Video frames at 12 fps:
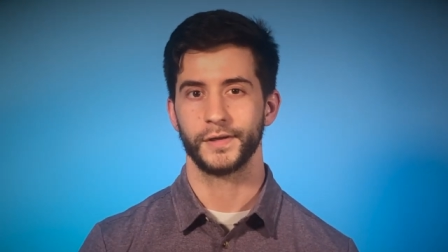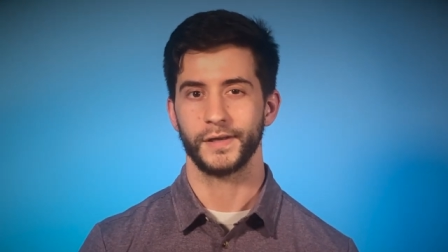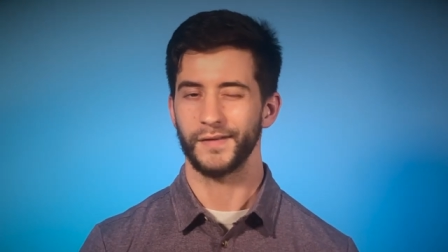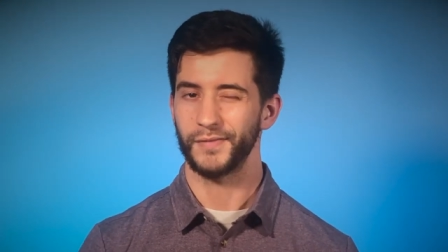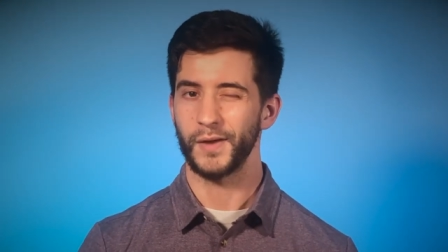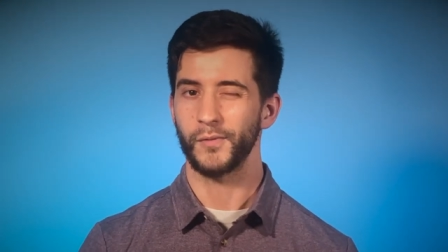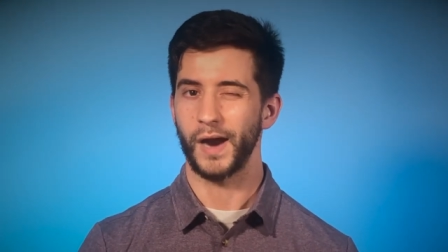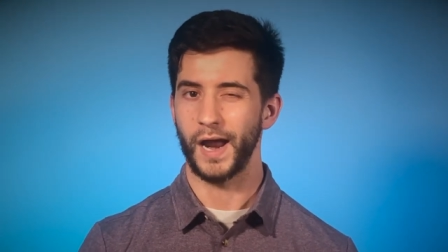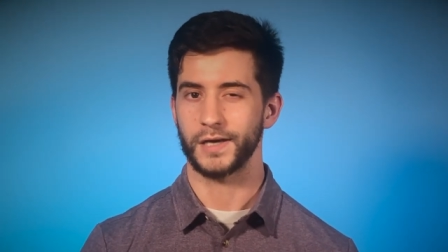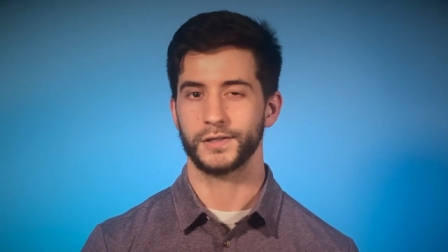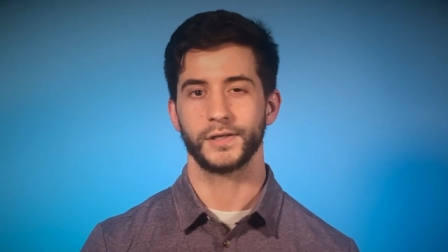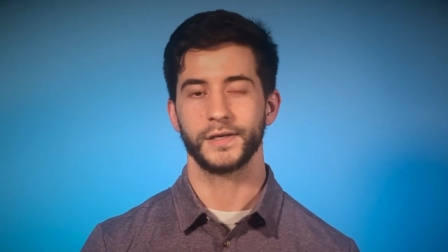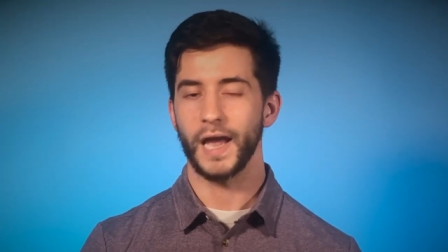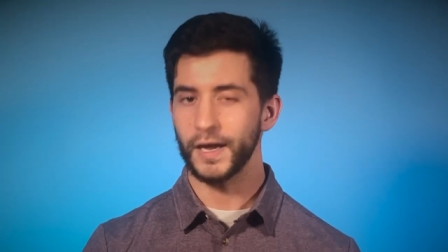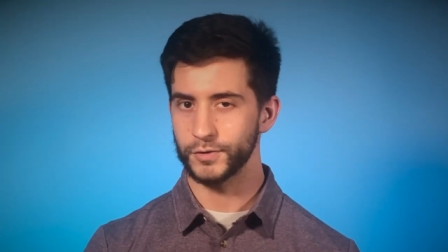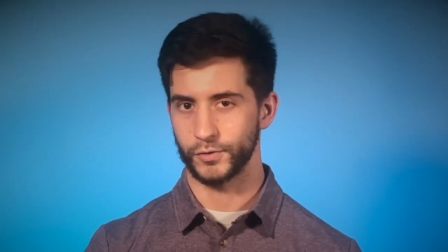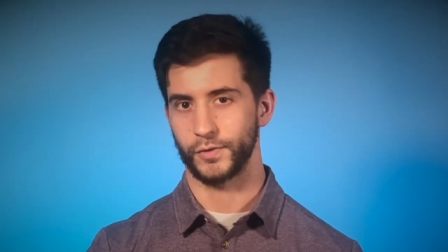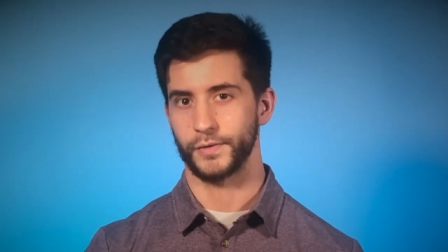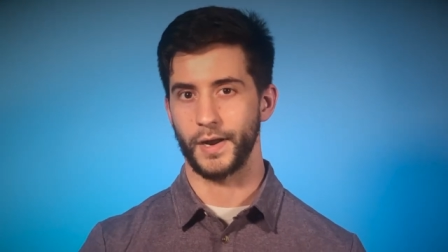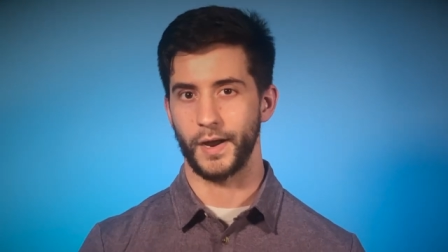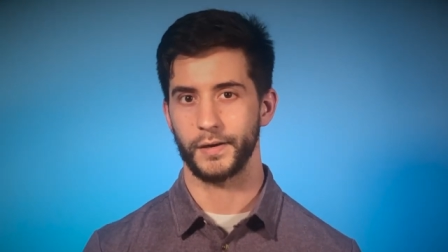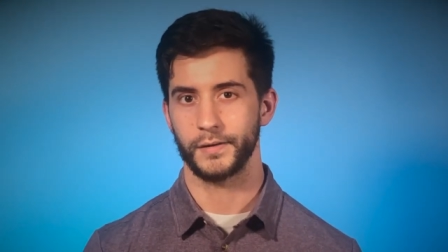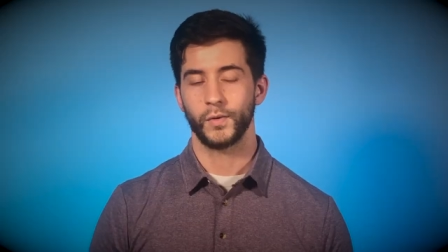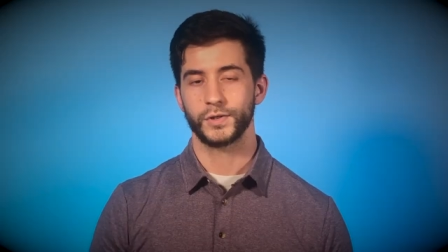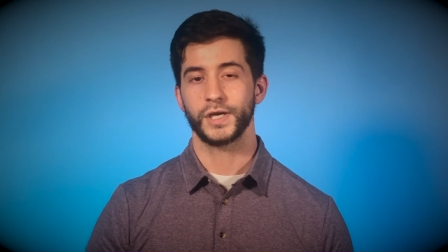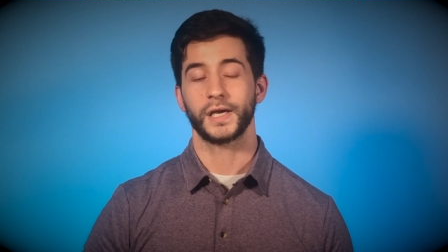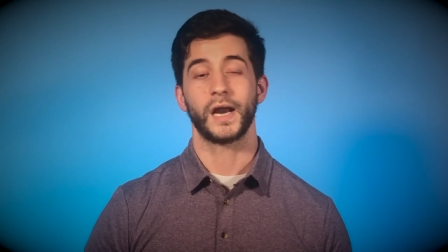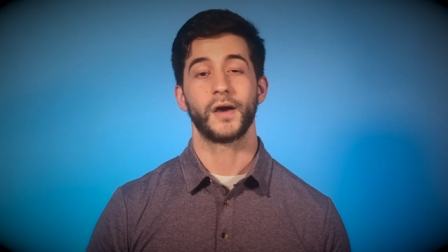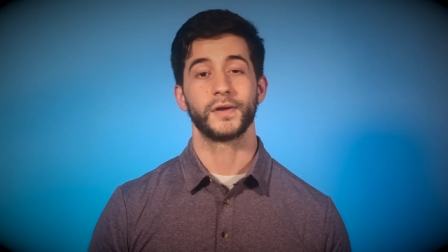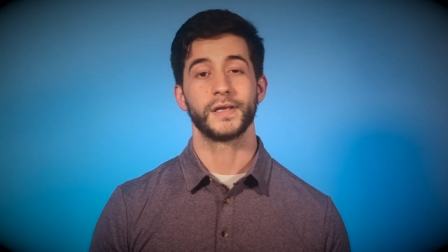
if they were actually natural or not? Well, check it out.